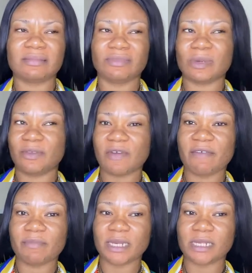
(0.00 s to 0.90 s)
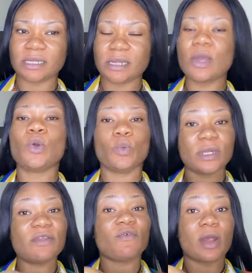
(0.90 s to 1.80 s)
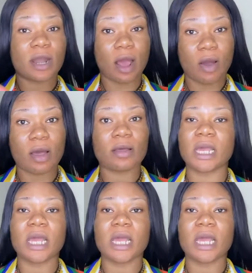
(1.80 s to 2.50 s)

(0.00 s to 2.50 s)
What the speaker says: 25 minutes, waited for an hour.